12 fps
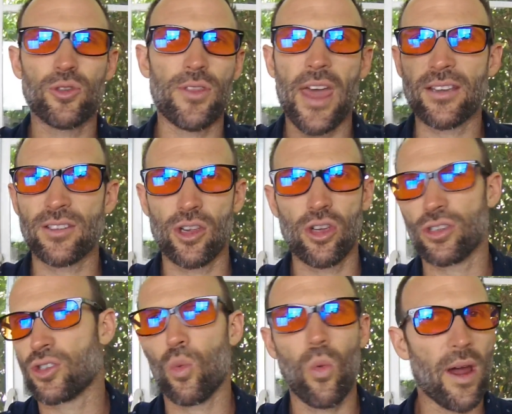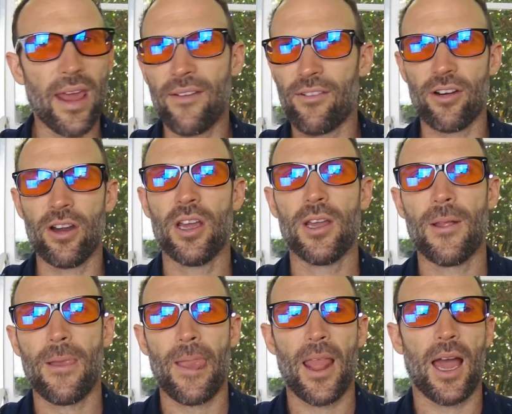2,000 units or whatever.
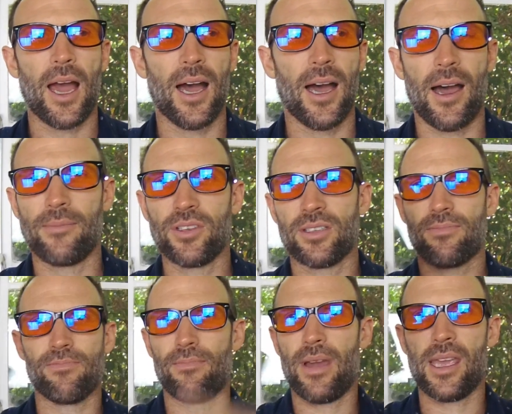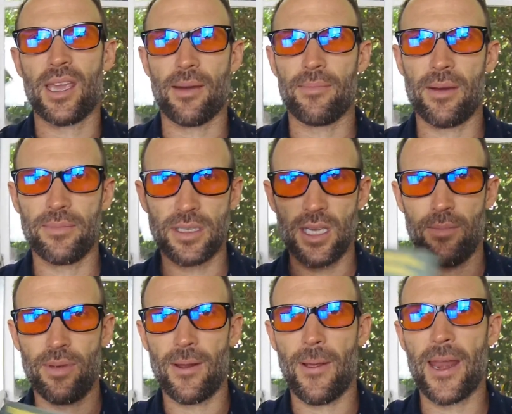Uh, I'm just making up numbers here,
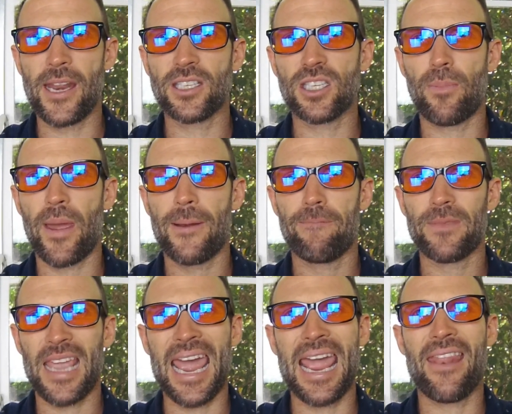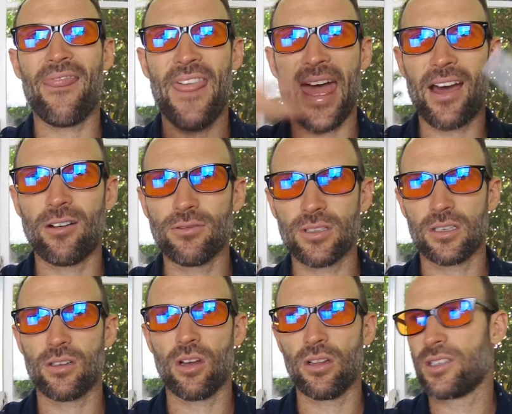but I didn't spend
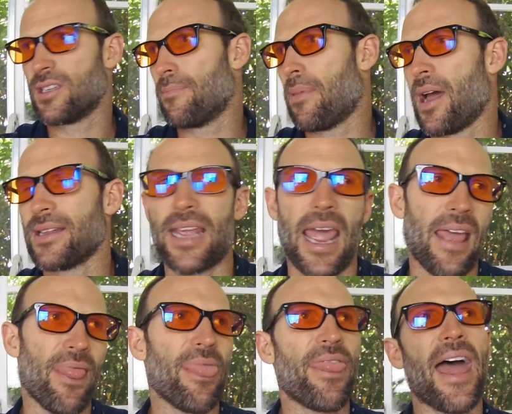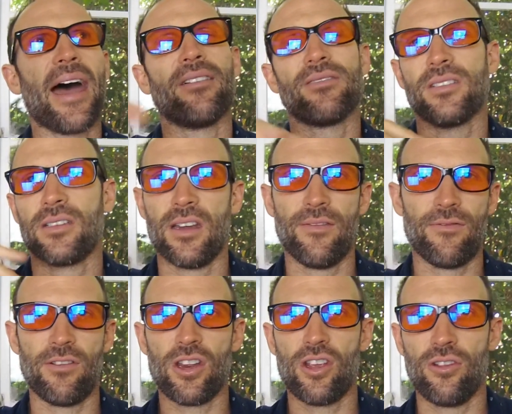$10,000 and buy 10,000
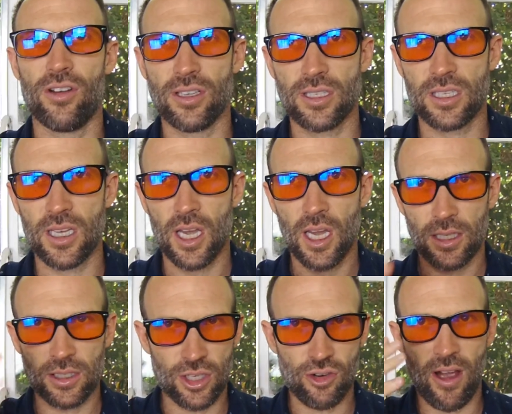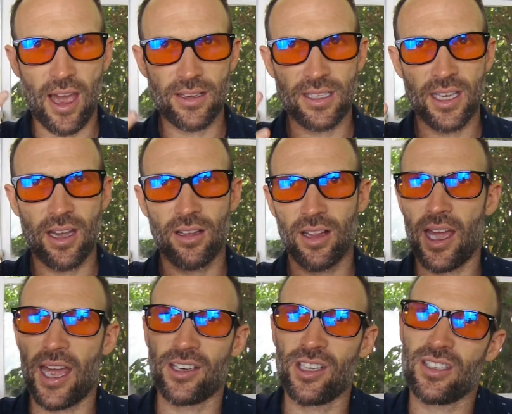different units to try to sell
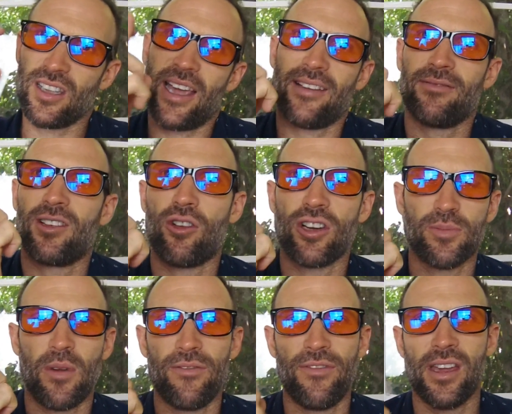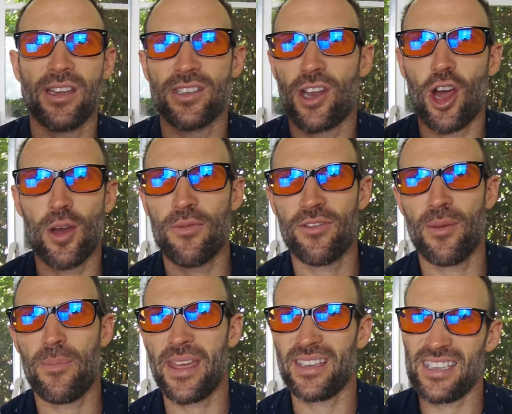and just like cross my fingers and hope for the
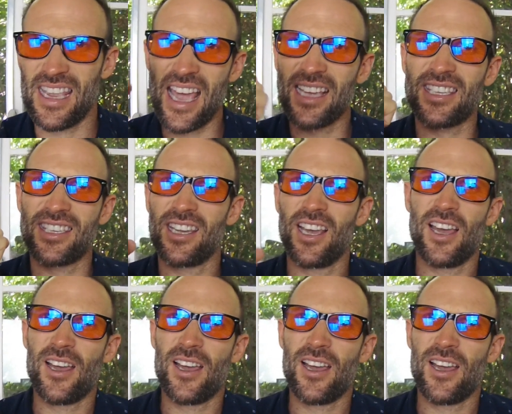best. Yes,